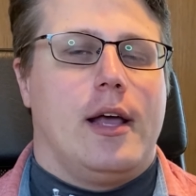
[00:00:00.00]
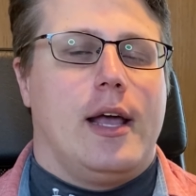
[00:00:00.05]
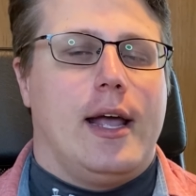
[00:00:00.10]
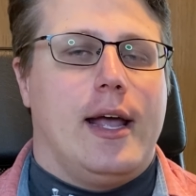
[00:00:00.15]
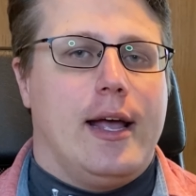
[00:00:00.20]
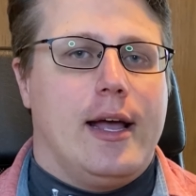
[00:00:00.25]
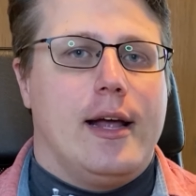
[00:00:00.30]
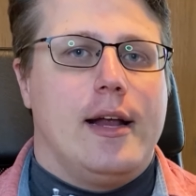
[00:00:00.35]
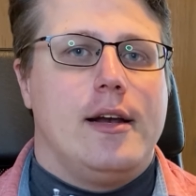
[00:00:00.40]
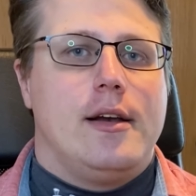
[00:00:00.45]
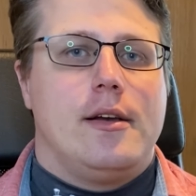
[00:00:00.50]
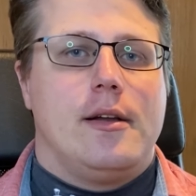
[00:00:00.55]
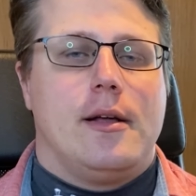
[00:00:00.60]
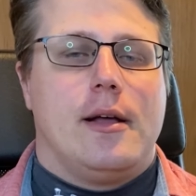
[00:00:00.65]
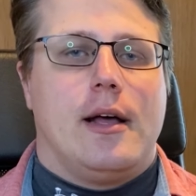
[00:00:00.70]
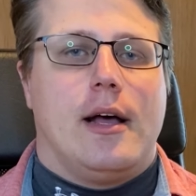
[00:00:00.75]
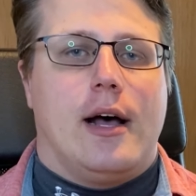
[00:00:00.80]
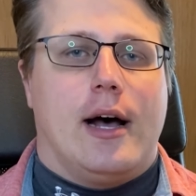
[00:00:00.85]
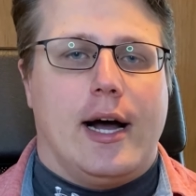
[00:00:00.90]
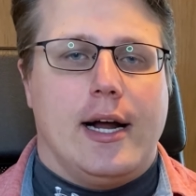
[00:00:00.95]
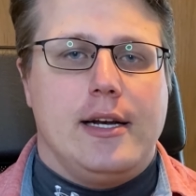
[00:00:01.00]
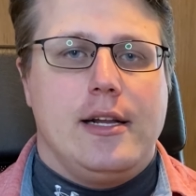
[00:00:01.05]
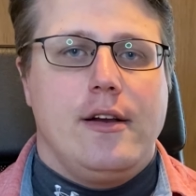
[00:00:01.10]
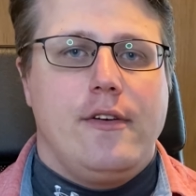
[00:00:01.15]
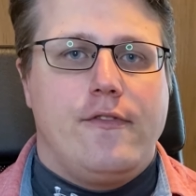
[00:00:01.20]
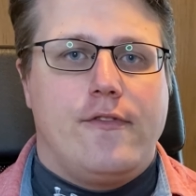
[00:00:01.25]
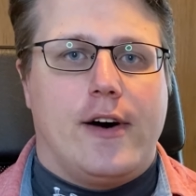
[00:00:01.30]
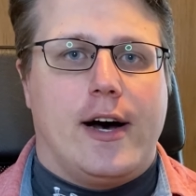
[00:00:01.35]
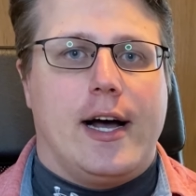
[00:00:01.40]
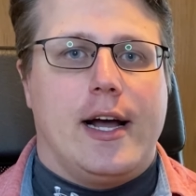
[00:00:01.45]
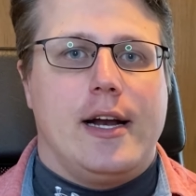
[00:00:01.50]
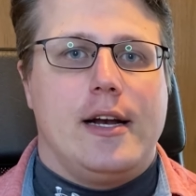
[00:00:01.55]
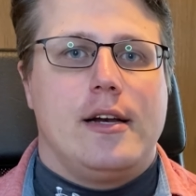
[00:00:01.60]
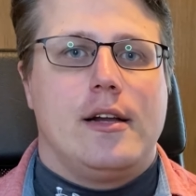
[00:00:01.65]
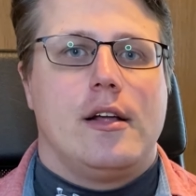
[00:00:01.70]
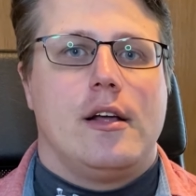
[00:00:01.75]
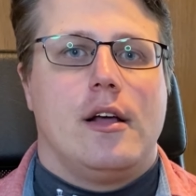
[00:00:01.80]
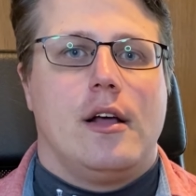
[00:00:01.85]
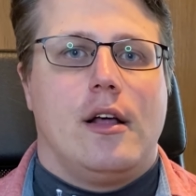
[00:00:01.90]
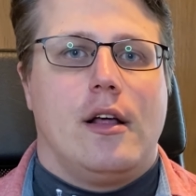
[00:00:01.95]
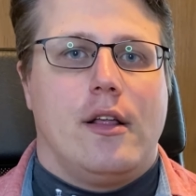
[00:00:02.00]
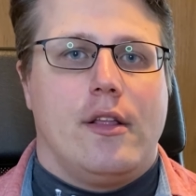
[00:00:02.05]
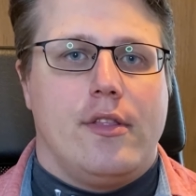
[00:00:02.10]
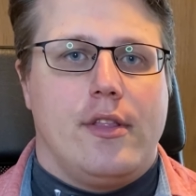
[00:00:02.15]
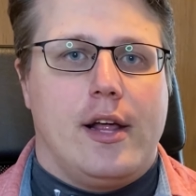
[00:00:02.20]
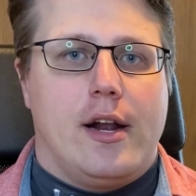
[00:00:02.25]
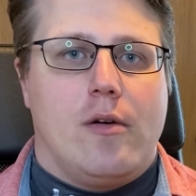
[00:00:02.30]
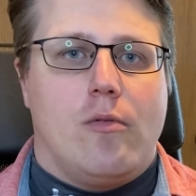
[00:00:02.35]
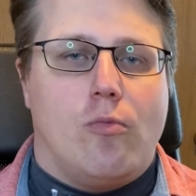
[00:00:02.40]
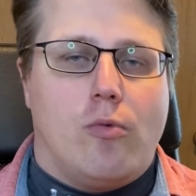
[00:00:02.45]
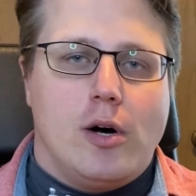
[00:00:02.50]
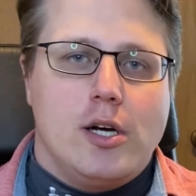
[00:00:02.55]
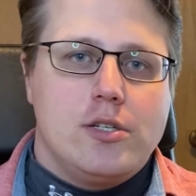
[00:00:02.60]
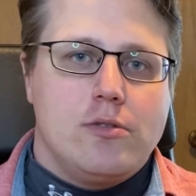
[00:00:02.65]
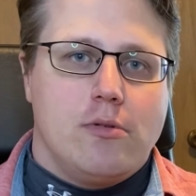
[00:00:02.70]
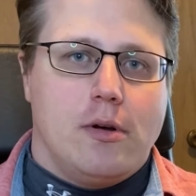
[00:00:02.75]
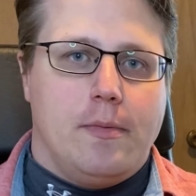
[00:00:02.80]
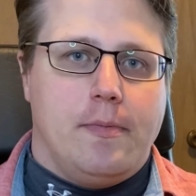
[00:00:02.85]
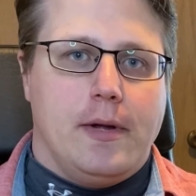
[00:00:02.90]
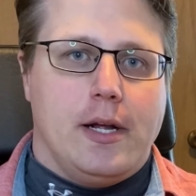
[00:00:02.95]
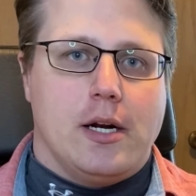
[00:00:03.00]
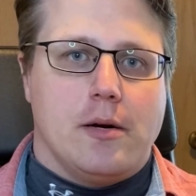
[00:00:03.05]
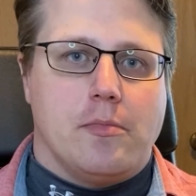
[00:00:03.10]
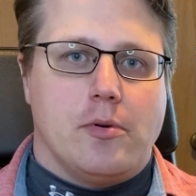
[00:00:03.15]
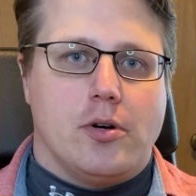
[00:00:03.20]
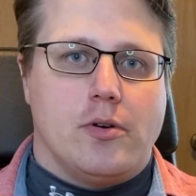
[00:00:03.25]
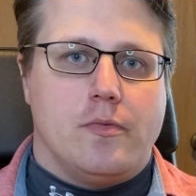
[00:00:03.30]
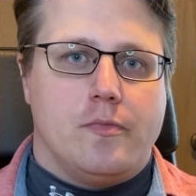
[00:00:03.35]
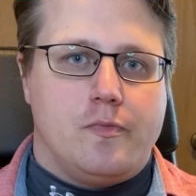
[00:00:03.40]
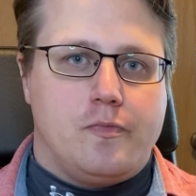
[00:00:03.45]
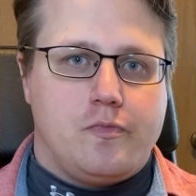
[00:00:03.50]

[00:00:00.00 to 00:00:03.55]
and I did find that it was repeatable.